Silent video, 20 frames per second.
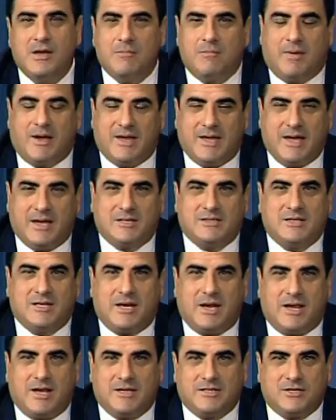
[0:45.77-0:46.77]
My guest
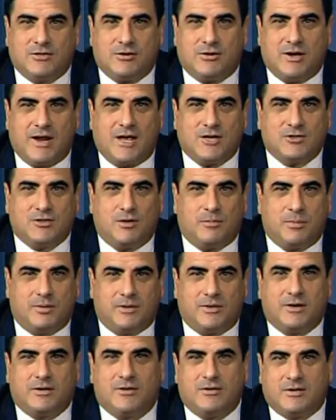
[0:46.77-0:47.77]
today is international
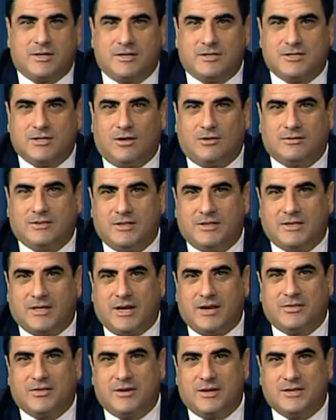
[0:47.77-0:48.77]
political consultant
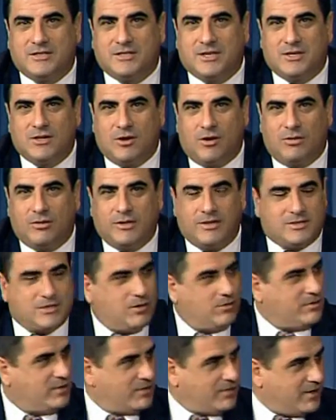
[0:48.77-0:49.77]
Anthony Signoli.
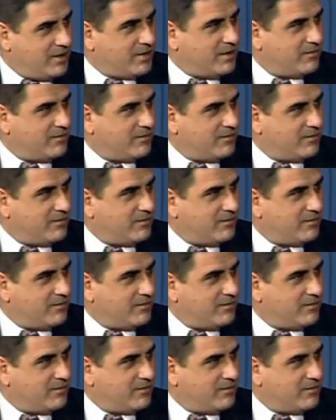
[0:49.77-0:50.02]
Tony, thank you